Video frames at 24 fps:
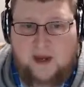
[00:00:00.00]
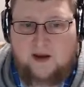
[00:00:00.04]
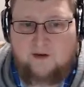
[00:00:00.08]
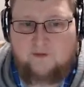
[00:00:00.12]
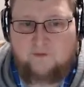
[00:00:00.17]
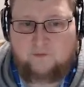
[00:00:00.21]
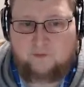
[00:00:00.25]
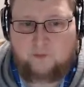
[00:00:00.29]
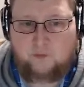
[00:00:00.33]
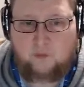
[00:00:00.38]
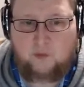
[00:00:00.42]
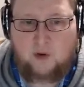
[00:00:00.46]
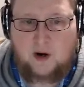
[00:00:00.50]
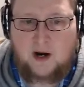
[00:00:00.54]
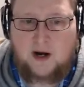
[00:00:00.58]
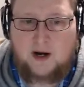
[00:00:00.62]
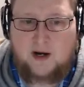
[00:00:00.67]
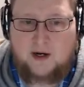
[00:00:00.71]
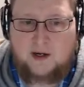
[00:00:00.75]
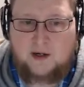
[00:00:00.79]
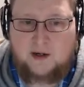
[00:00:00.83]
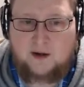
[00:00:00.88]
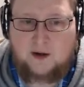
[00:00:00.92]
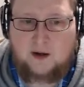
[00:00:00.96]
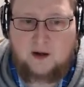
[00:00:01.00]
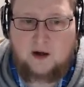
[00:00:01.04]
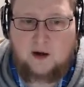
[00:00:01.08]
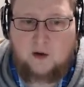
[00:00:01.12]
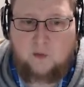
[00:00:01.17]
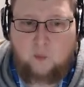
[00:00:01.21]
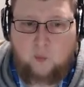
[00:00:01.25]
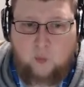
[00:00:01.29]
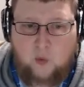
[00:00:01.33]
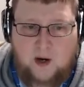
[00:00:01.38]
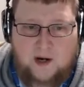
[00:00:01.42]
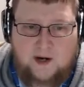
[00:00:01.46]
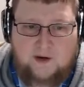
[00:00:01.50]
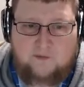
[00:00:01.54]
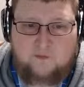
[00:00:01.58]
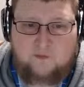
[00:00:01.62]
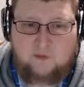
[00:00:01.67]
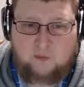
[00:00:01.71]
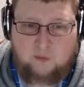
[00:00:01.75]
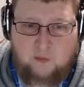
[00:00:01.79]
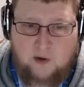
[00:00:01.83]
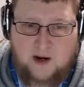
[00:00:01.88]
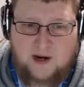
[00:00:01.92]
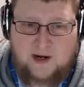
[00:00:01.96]
a wide
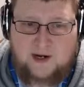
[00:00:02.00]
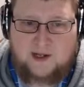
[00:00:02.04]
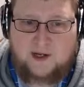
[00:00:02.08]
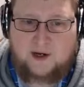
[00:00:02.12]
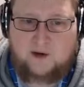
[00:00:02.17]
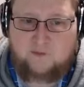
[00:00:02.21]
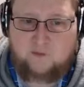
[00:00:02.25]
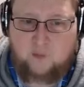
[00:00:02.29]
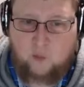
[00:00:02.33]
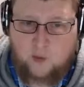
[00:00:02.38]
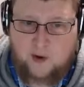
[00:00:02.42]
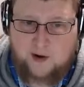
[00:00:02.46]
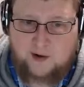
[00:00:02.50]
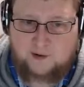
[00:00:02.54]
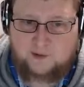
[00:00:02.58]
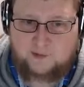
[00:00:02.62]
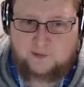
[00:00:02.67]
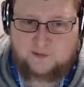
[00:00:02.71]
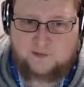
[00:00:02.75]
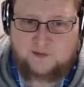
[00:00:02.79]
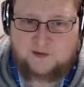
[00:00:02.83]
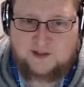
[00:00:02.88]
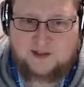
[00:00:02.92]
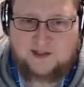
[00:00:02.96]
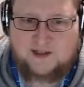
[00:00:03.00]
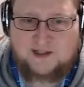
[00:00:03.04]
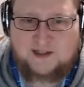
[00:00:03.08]
variety of wares